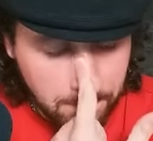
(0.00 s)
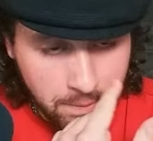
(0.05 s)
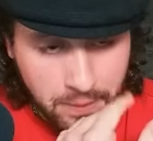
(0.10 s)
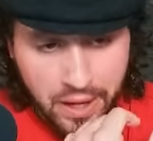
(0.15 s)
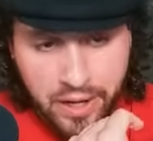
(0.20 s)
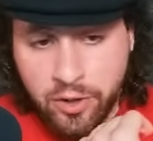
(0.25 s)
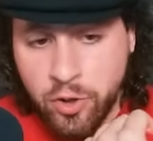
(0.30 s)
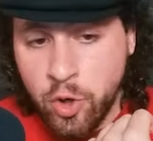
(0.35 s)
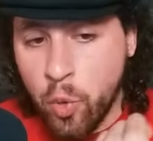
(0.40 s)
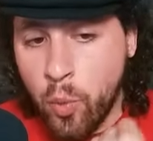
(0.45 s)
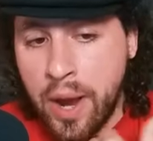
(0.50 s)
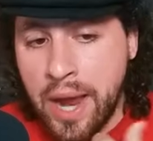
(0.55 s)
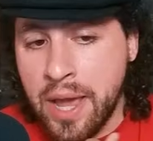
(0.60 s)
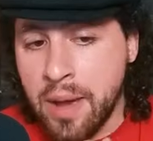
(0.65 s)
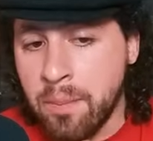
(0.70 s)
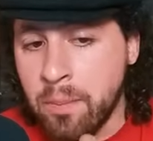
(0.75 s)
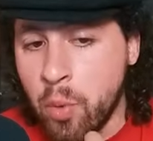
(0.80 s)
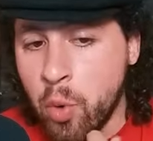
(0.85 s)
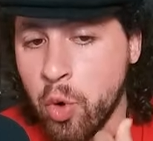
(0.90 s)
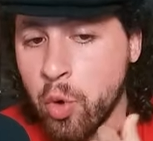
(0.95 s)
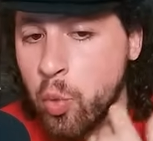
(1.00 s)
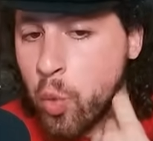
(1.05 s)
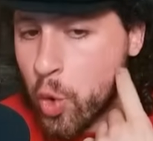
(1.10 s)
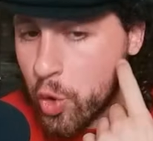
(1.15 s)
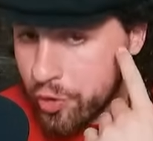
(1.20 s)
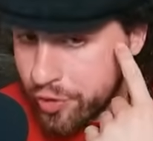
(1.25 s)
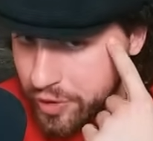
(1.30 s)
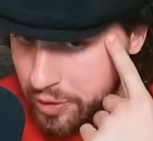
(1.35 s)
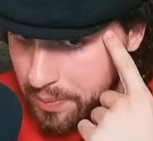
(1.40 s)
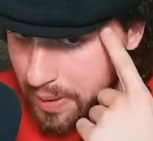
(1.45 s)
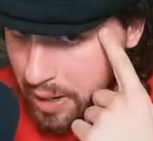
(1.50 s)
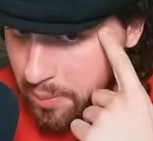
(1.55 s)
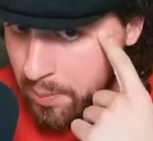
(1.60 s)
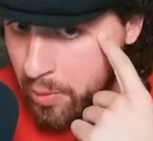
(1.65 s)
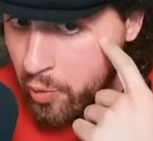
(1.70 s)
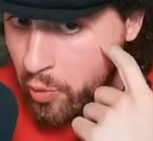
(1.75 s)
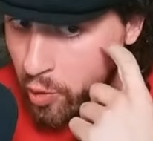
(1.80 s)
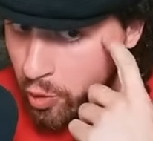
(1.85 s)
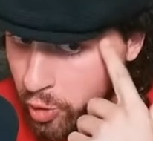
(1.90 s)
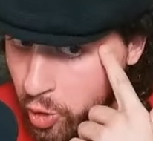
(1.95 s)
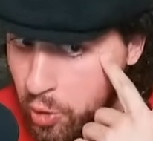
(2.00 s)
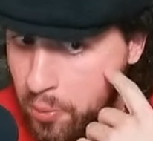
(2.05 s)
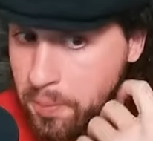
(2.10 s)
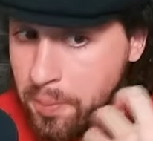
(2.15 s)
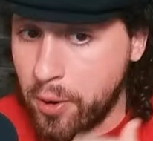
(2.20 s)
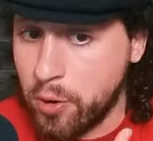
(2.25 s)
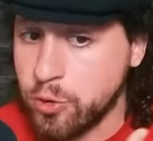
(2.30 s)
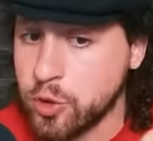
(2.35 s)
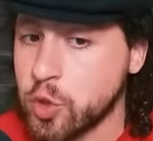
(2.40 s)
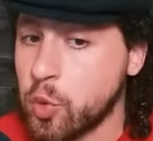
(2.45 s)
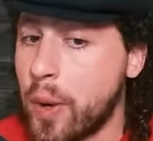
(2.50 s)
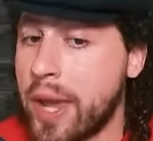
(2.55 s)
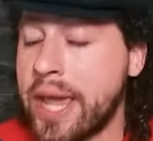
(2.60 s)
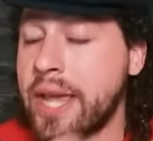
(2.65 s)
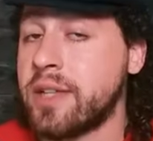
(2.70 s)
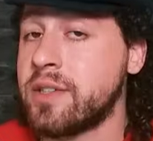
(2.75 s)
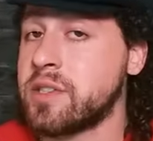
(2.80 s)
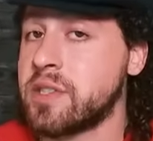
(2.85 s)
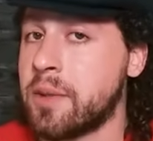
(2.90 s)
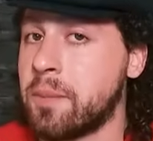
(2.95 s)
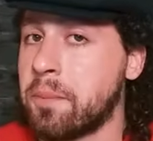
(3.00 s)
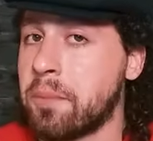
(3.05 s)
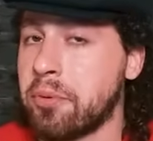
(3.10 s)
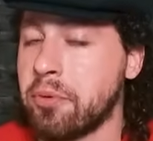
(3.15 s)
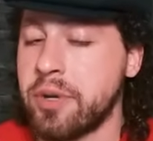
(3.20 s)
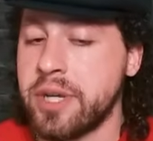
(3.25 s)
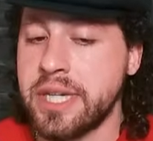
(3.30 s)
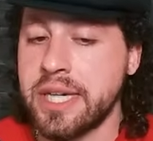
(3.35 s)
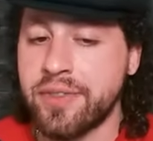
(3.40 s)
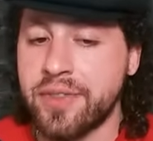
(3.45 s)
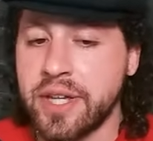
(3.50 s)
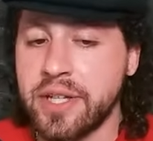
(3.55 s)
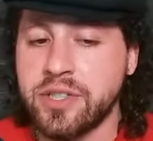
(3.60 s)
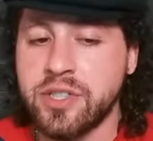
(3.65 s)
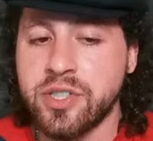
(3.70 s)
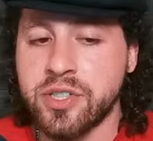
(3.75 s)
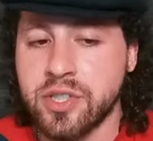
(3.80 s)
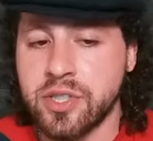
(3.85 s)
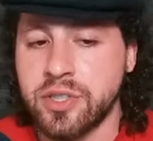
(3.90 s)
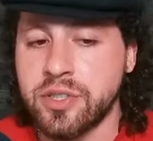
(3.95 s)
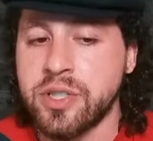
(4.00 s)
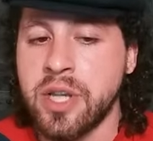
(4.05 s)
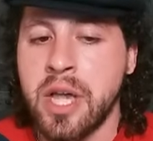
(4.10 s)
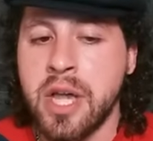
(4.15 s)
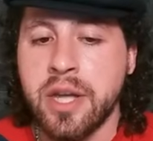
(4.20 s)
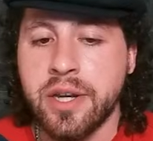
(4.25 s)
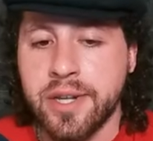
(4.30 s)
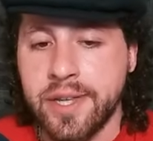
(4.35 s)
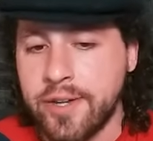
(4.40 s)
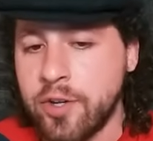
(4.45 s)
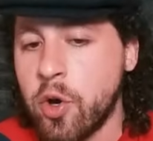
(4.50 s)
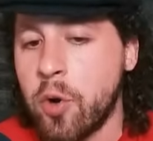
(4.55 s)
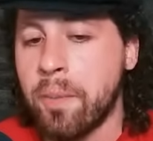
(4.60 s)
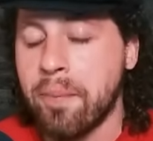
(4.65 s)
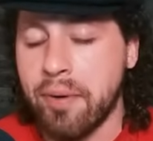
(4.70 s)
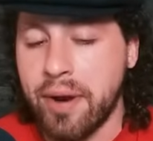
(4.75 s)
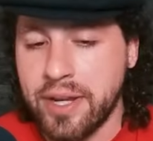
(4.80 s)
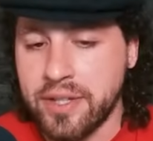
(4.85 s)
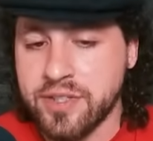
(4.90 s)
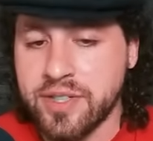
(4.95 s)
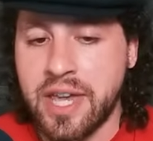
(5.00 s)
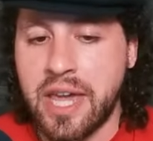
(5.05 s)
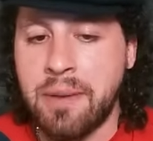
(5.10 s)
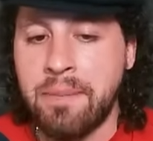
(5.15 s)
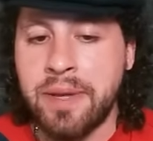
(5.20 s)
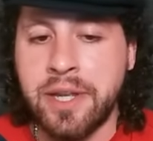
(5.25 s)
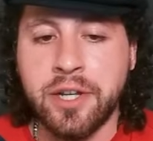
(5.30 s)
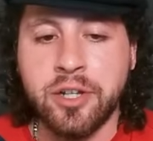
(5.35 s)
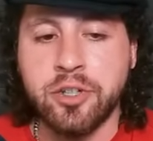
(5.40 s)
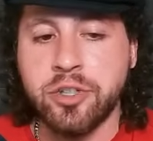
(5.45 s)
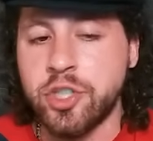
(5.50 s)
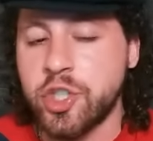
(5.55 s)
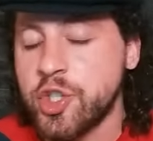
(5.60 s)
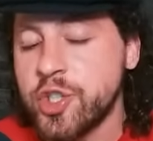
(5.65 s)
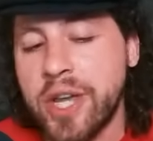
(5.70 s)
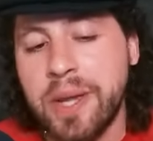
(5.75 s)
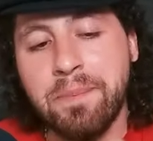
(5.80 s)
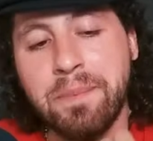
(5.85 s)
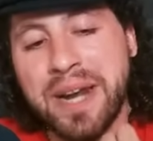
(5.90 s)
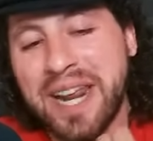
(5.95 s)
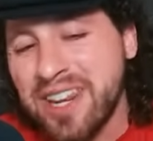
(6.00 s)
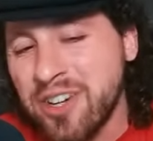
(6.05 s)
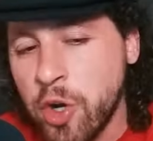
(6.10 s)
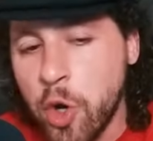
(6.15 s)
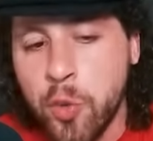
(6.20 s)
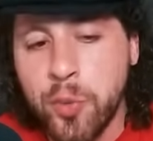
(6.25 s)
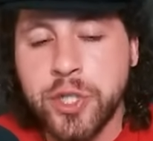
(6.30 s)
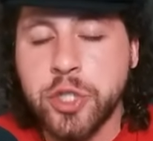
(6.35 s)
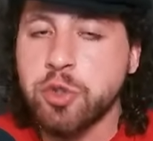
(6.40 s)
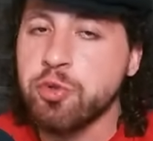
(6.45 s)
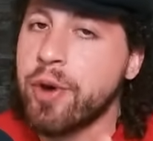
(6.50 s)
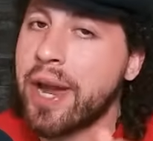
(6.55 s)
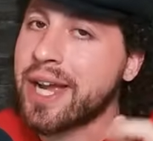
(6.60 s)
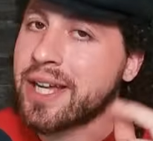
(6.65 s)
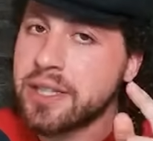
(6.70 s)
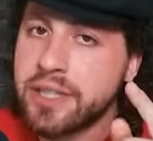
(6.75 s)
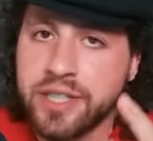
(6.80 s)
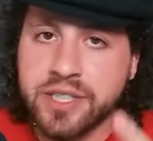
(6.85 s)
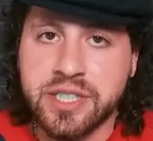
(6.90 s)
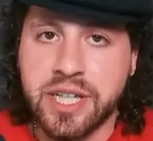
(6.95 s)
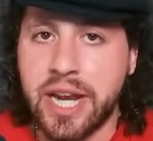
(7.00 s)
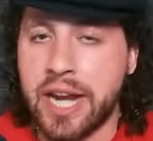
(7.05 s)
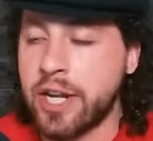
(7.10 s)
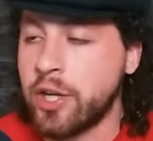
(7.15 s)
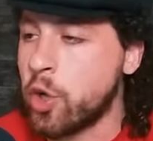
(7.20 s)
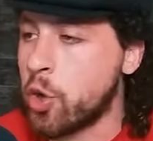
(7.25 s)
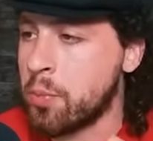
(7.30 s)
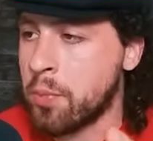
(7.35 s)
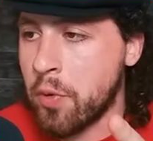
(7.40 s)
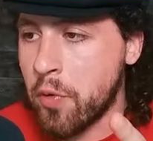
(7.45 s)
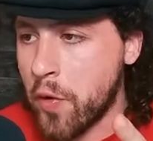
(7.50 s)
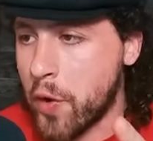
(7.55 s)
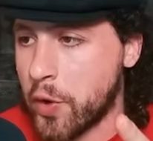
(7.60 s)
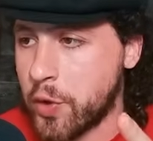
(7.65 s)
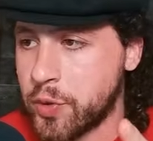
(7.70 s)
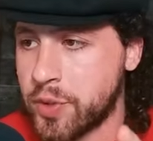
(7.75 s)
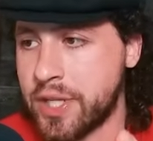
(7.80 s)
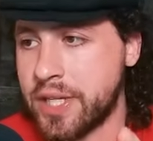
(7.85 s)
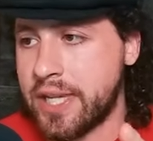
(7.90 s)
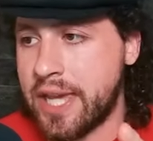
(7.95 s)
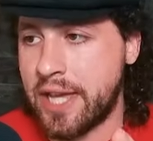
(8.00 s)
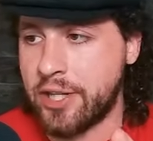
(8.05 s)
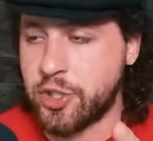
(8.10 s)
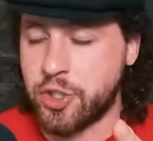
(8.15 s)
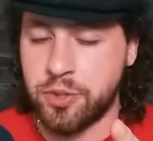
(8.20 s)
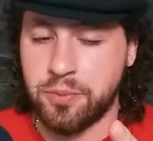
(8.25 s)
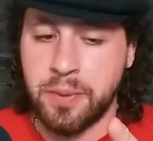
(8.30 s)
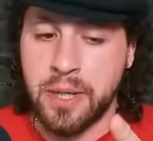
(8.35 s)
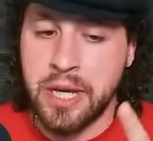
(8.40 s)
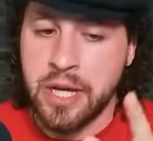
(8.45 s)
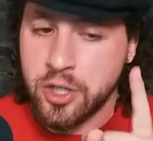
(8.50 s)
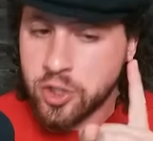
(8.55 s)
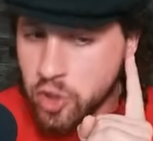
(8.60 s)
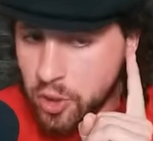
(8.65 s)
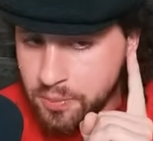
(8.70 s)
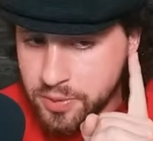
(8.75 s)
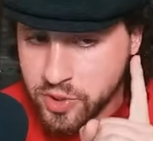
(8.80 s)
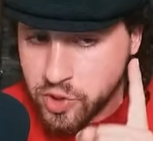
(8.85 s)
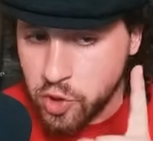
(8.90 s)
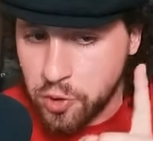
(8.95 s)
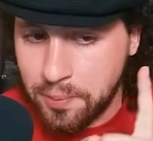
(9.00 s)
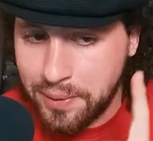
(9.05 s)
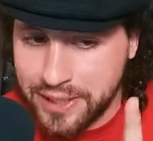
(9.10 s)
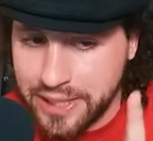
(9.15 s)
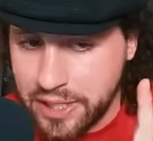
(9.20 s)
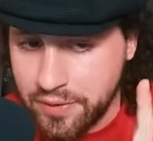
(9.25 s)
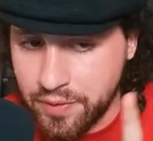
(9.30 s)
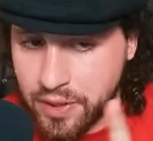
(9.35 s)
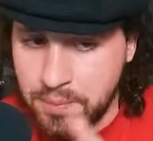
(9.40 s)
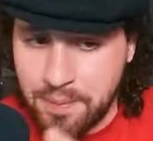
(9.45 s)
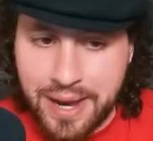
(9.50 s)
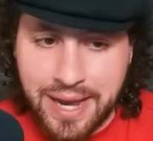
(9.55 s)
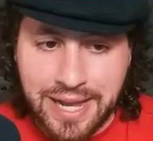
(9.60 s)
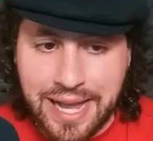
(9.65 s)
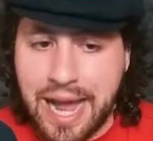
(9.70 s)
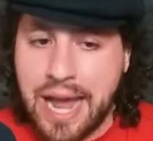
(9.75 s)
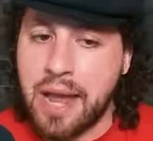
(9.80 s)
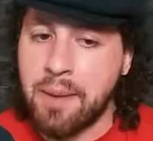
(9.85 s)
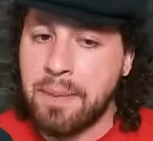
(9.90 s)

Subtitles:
I don't know why I'm more worried about Morono post-weigh-ins than pre. I think it's just because Niko Price came in good shape. But I know he's reckless, and I know Morono can catch him. So I'm still believing in my guy. I'm